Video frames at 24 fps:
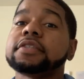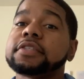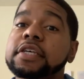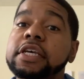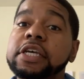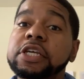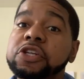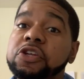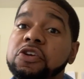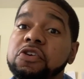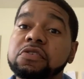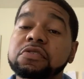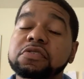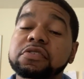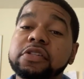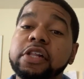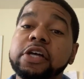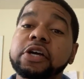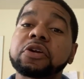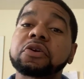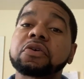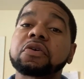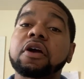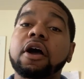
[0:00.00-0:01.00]
10 years
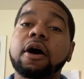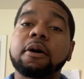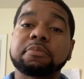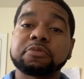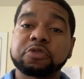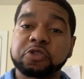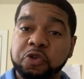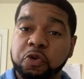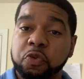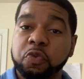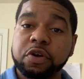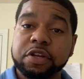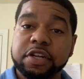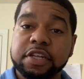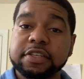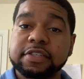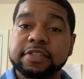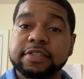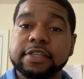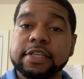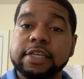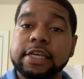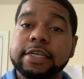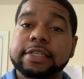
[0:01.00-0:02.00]
later, I'm
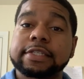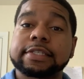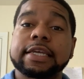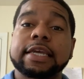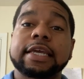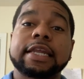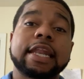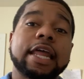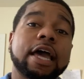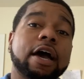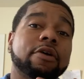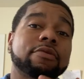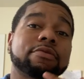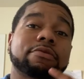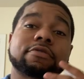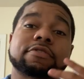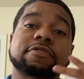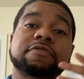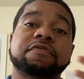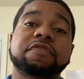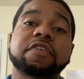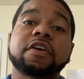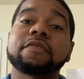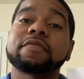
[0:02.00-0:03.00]
26, and now those
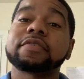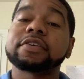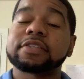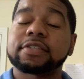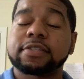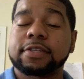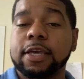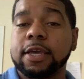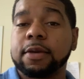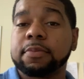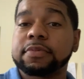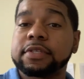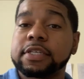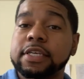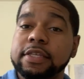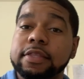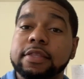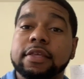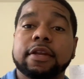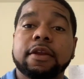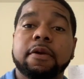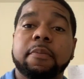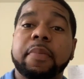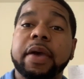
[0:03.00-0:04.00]
very same teeth
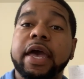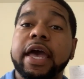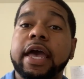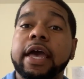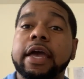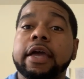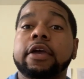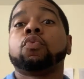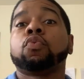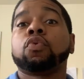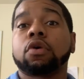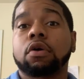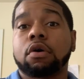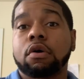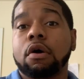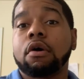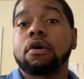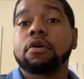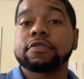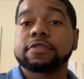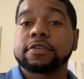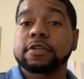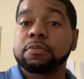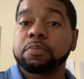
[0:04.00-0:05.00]
in the back were
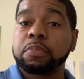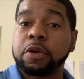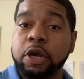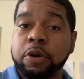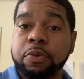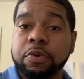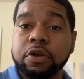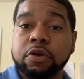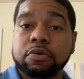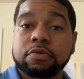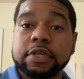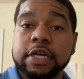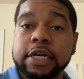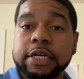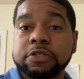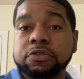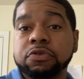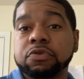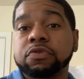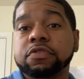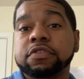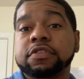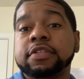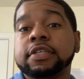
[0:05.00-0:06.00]
causing
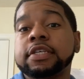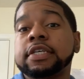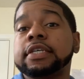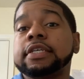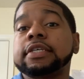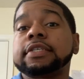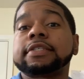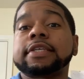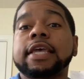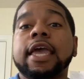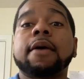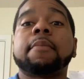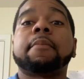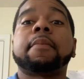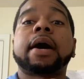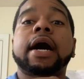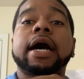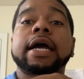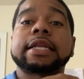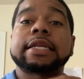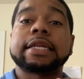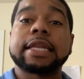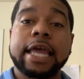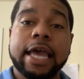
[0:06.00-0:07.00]
periodontal disease, and
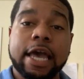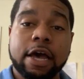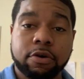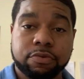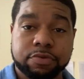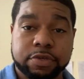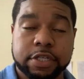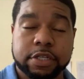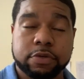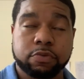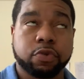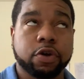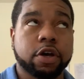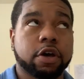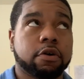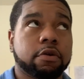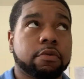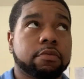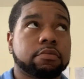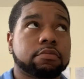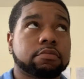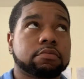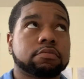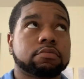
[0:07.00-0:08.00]
my now,
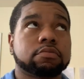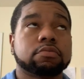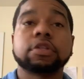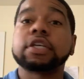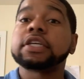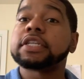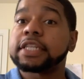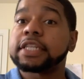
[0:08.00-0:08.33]
the